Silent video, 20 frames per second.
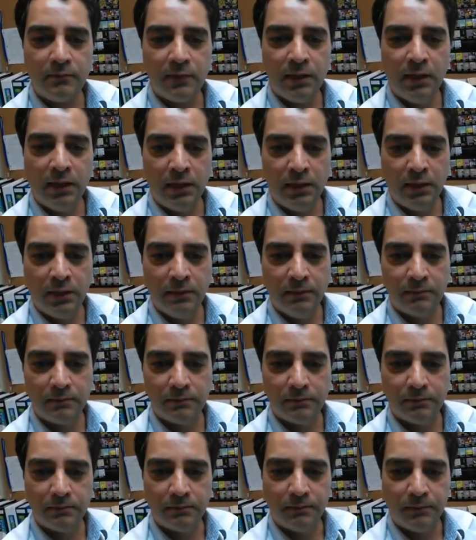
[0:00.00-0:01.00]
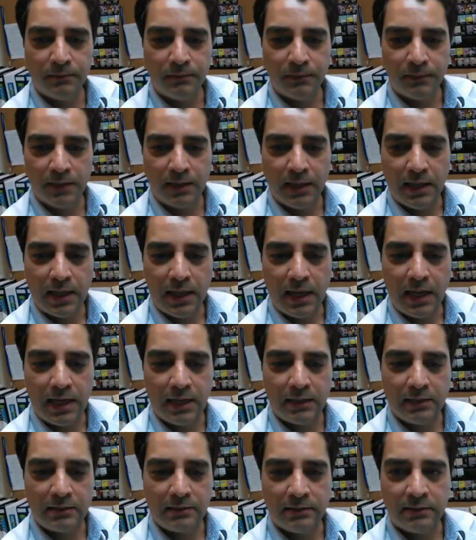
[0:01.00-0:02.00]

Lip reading: and